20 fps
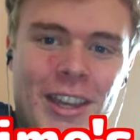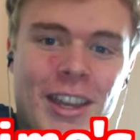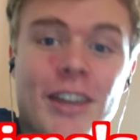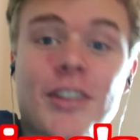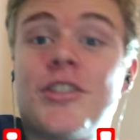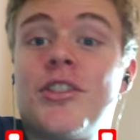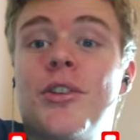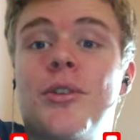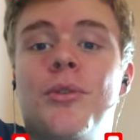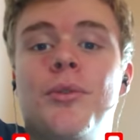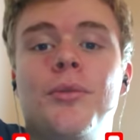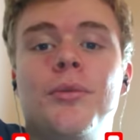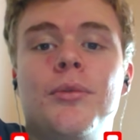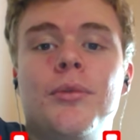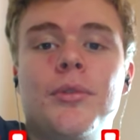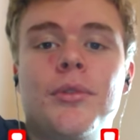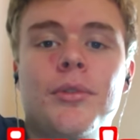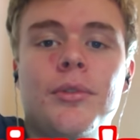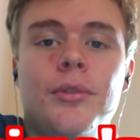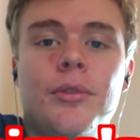So
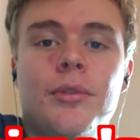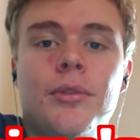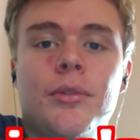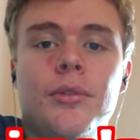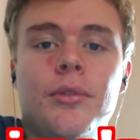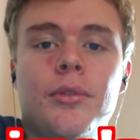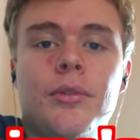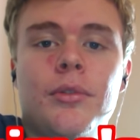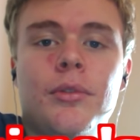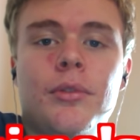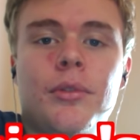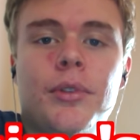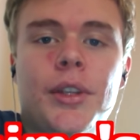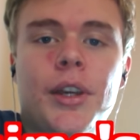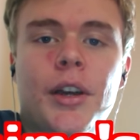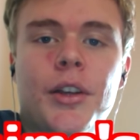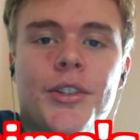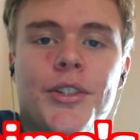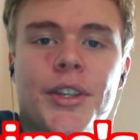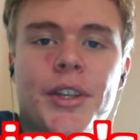the
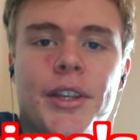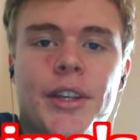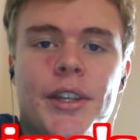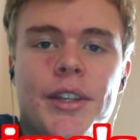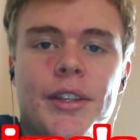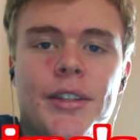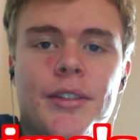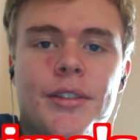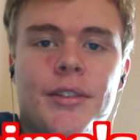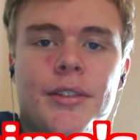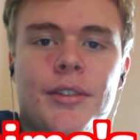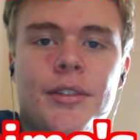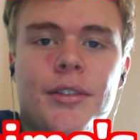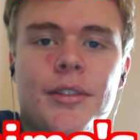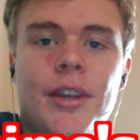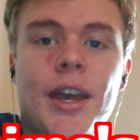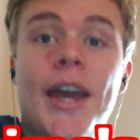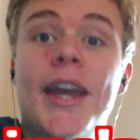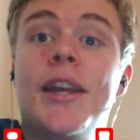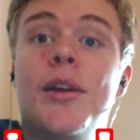answer is
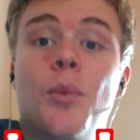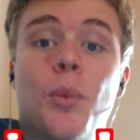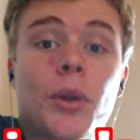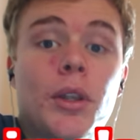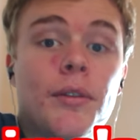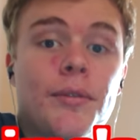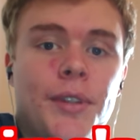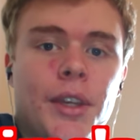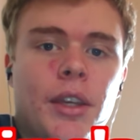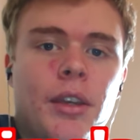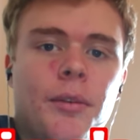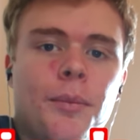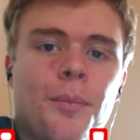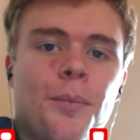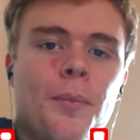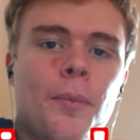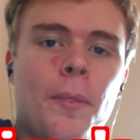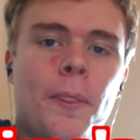A, will have taken.